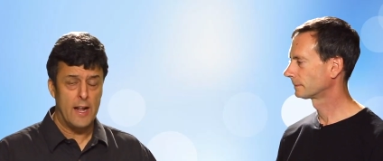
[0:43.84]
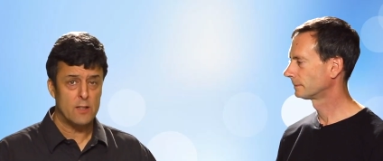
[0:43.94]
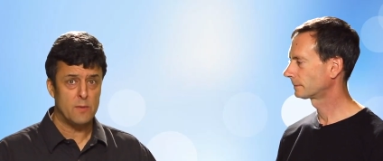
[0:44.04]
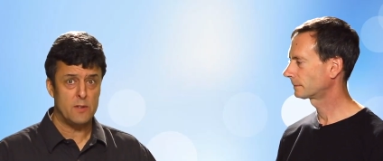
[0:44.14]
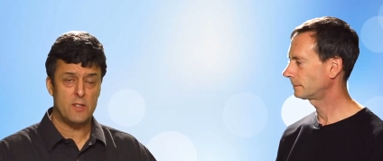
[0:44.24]

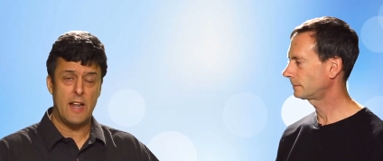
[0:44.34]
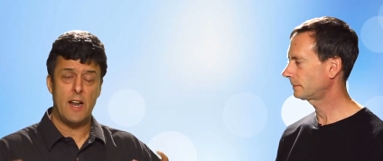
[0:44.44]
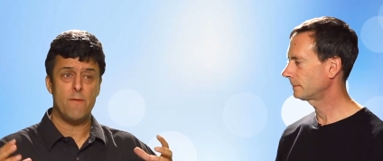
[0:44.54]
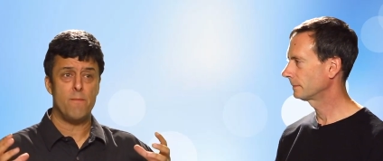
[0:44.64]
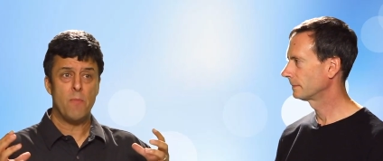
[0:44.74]
Speaker 1: enhancements that
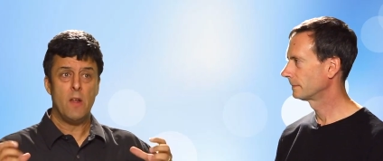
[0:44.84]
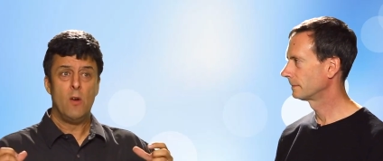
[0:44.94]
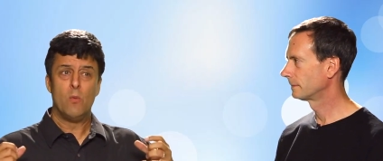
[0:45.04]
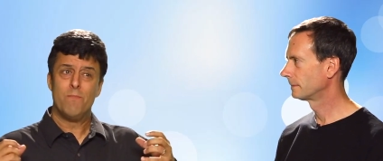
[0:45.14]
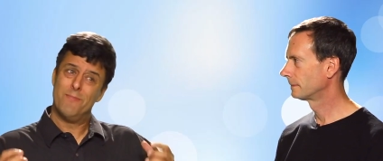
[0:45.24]
have
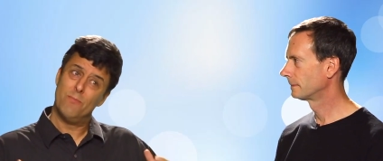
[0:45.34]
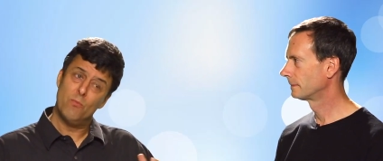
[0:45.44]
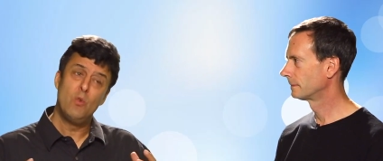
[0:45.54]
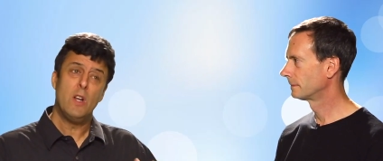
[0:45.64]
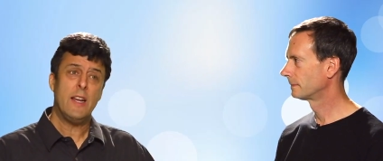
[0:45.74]

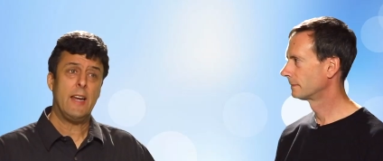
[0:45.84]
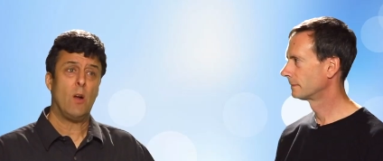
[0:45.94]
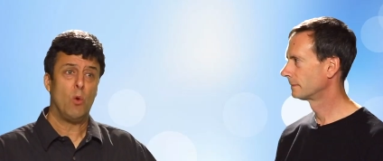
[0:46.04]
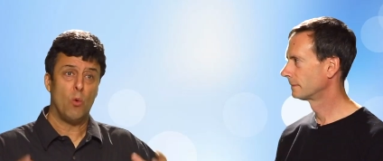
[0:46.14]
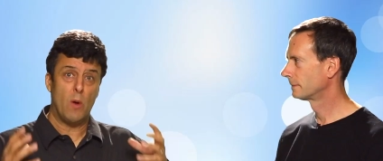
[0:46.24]
really
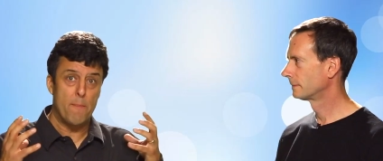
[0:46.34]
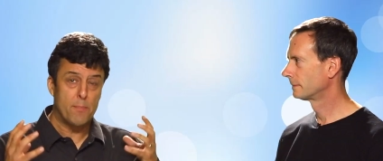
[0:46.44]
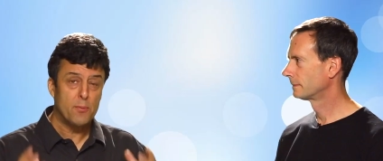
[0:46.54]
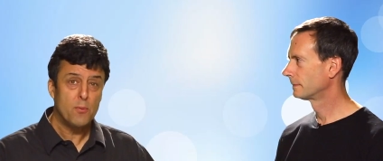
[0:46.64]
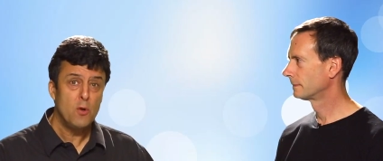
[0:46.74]
will
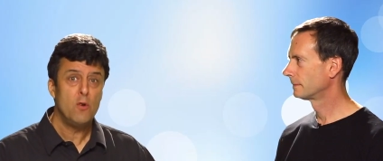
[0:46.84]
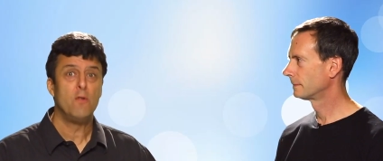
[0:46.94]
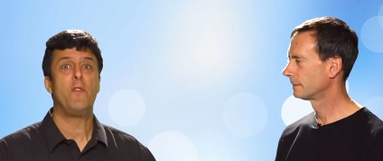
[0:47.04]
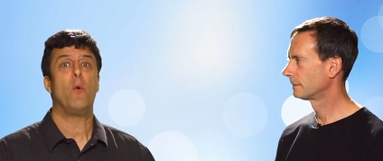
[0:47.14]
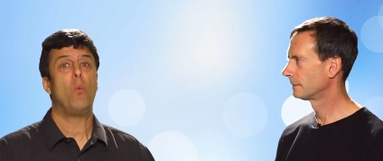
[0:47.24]

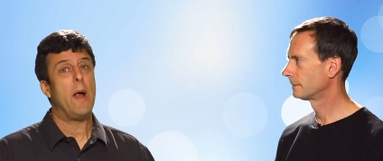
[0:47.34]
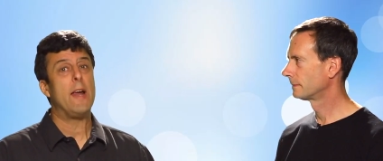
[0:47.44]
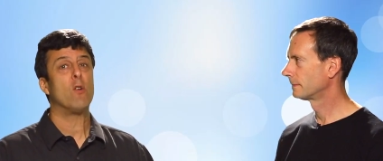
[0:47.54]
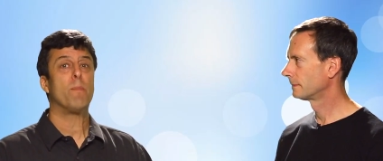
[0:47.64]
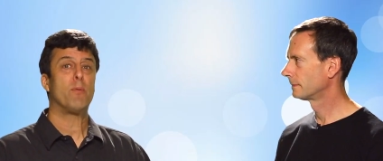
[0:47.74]
improve the way
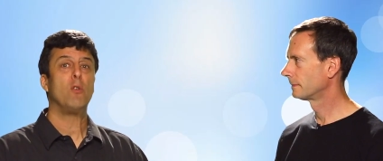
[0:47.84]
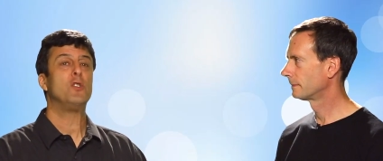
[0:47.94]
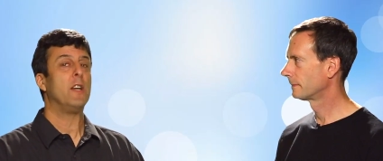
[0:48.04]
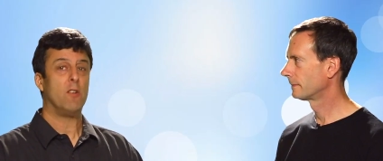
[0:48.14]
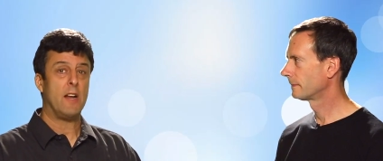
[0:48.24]
you're
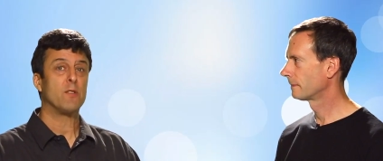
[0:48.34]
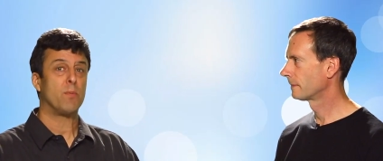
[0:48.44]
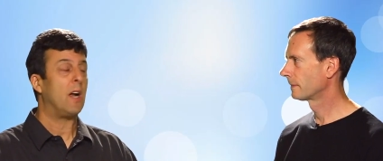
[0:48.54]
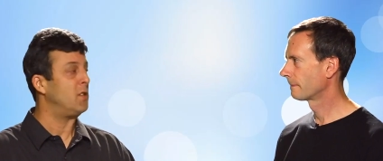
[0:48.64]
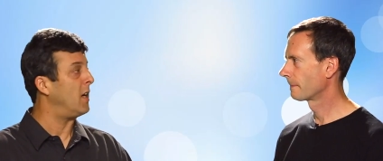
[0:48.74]
approaching your next
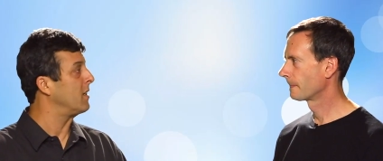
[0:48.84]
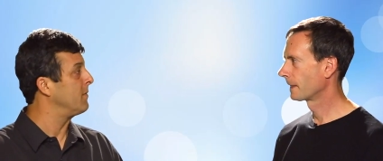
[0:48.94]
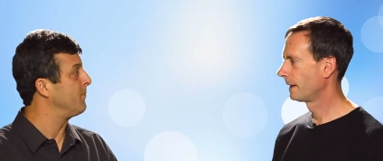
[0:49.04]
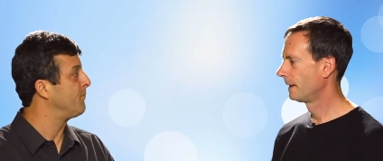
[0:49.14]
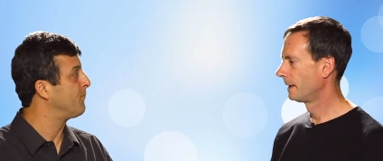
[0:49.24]
project.
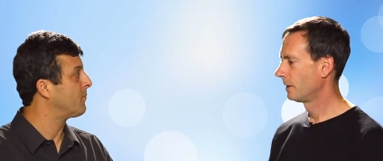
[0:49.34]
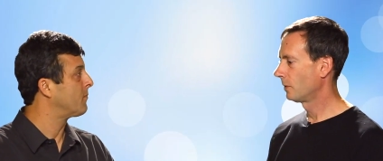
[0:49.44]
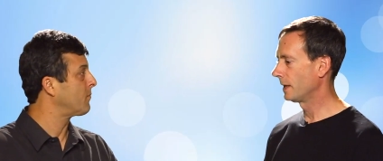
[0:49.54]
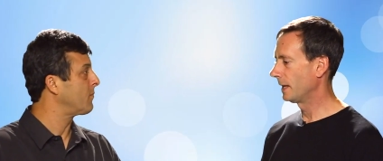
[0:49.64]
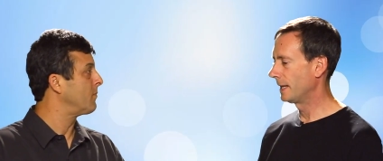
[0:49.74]

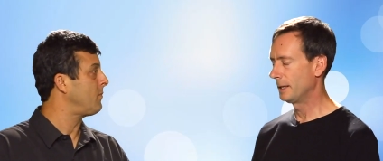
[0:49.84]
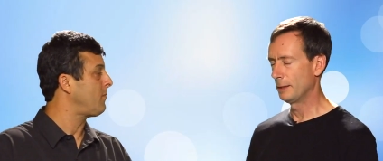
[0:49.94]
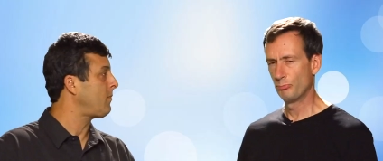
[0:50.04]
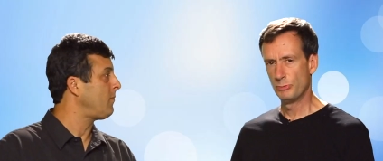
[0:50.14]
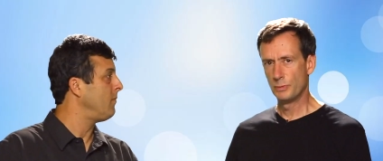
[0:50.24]
Speaker 2: Right. And
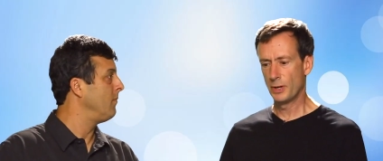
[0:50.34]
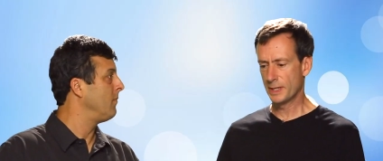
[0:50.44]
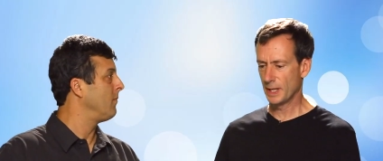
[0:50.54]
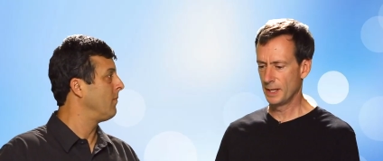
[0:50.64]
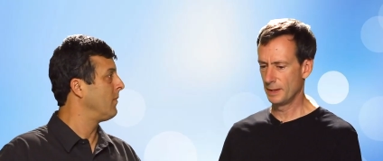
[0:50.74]
very
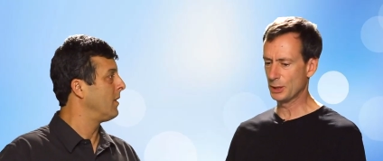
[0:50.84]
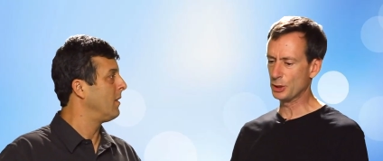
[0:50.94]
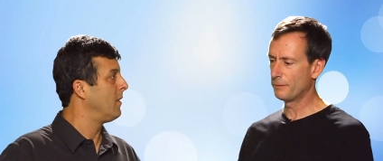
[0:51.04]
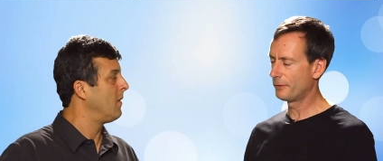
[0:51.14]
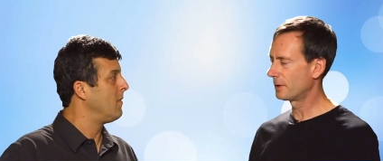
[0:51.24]
exciting. This is
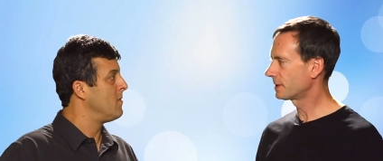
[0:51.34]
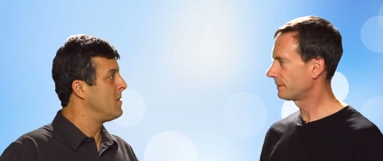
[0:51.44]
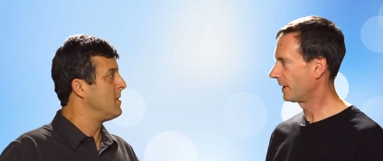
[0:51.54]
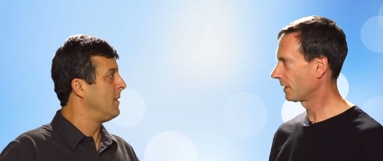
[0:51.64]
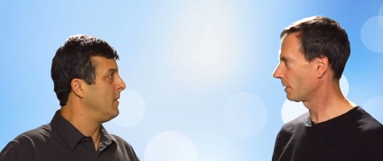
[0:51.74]
our first
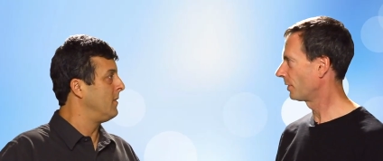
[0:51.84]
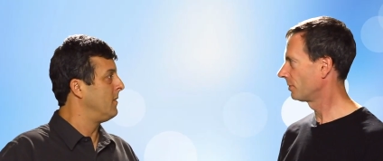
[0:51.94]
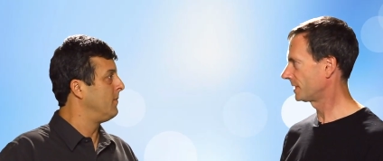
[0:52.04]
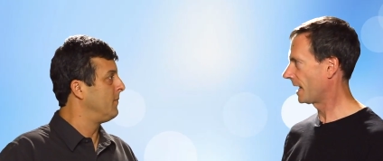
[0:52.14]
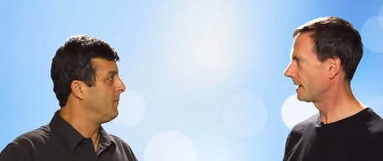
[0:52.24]
Final
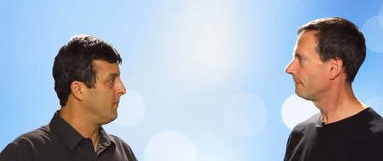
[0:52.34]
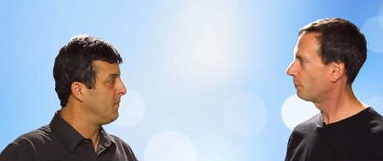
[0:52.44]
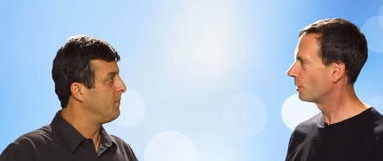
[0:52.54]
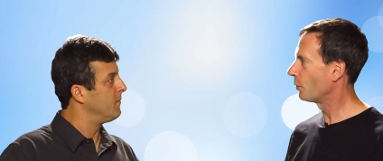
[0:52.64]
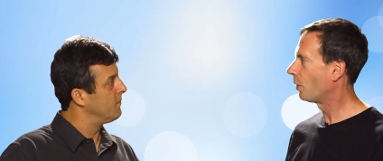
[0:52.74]
Pro
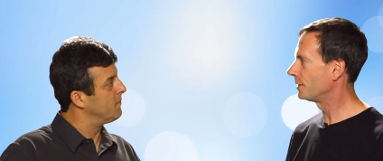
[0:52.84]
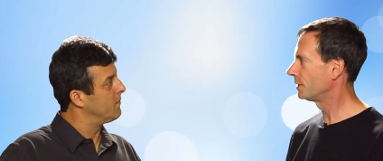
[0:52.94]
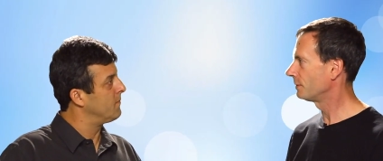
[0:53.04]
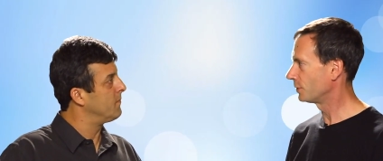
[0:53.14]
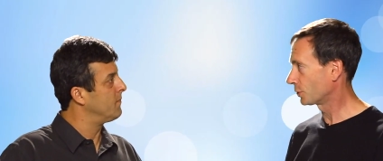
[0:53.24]
10.1
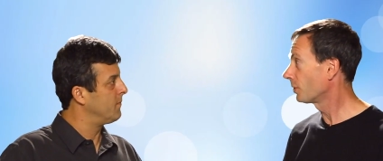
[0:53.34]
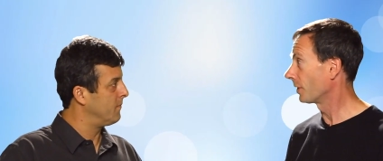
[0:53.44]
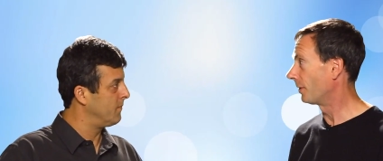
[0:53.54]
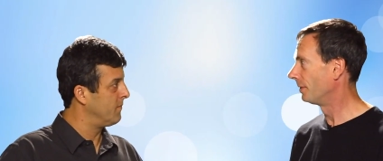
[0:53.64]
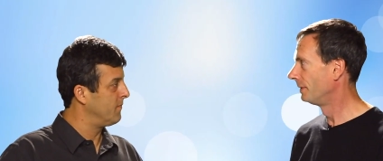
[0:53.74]

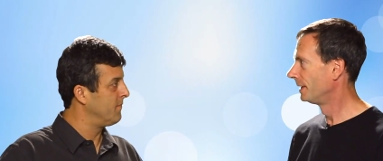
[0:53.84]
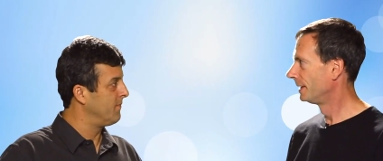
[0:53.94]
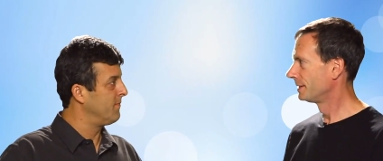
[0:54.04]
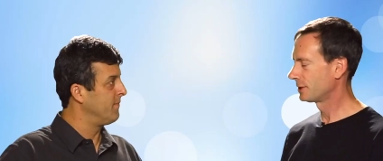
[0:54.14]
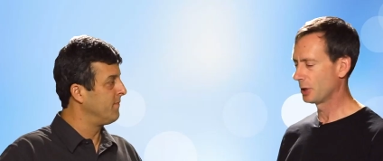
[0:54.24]
tutorial.
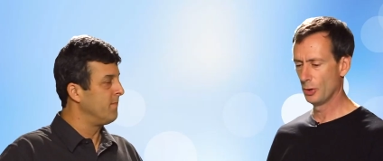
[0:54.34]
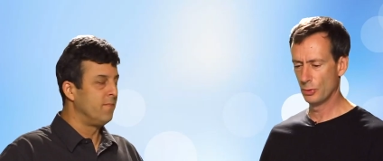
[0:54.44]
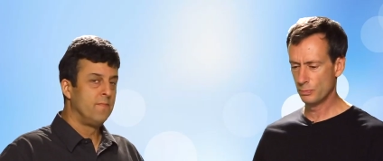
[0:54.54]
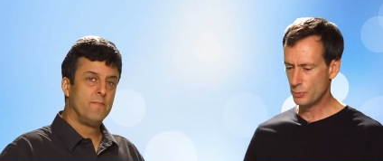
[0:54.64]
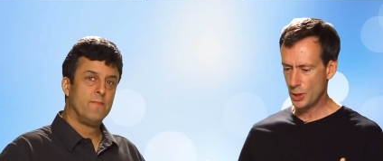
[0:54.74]

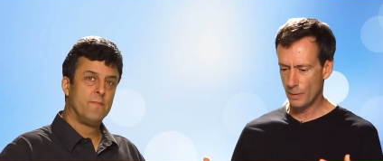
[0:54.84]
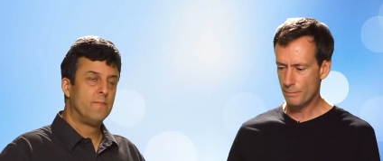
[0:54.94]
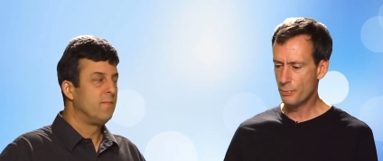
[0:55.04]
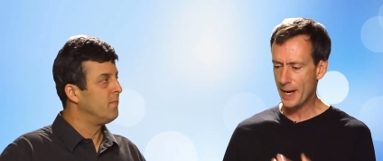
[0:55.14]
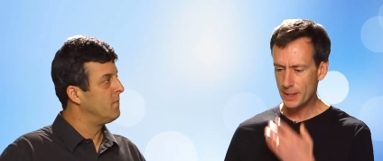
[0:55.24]
So, you know,
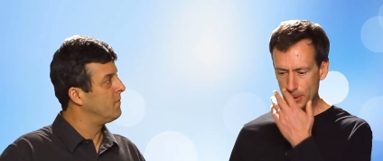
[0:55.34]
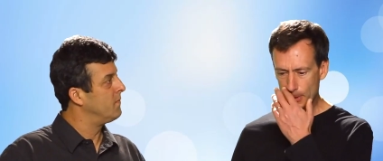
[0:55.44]
brand